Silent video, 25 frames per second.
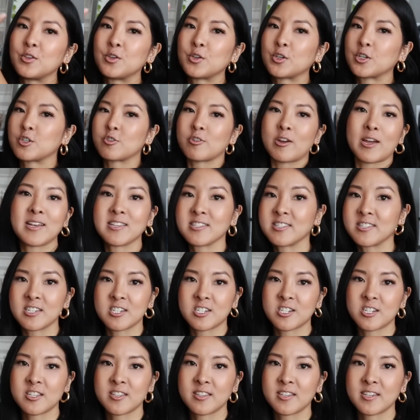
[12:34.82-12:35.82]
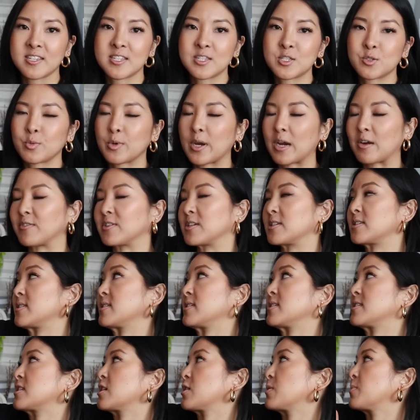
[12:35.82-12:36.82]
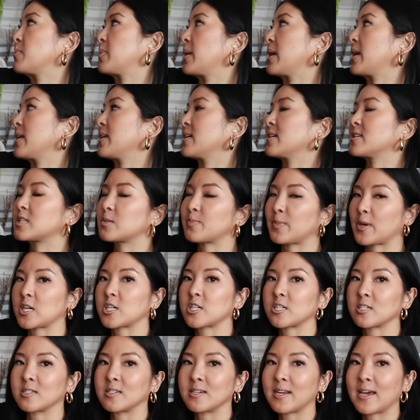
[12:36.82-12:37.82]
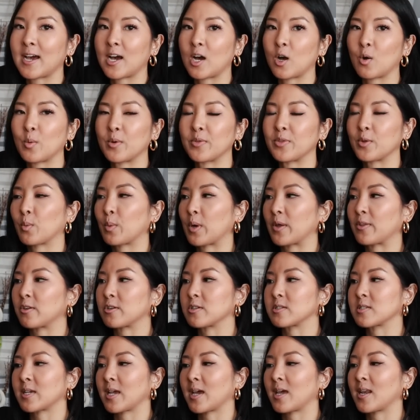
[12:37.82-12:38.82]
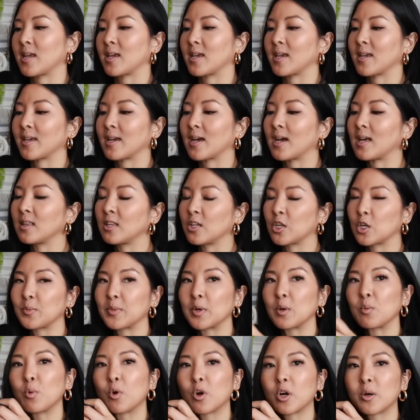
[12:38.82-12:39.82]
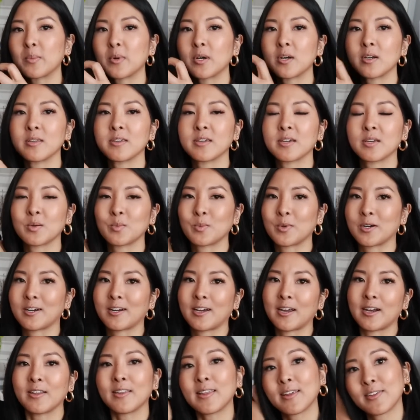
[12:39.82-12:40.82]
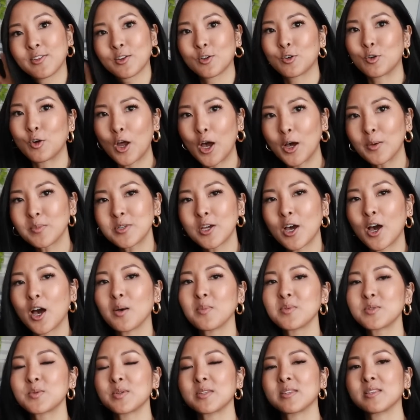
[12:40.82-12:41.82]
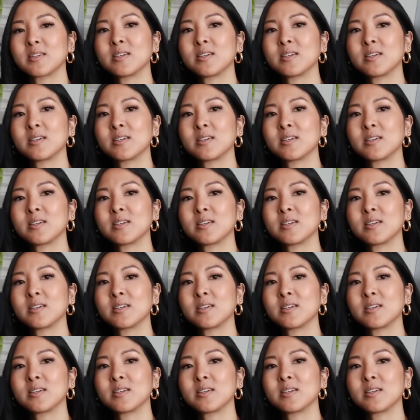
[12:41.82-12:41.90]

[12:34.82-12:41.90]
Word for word: you can transition this through every season, but especially now when the weather is getting a little bit warmer, you can wear kind of like the crop tops with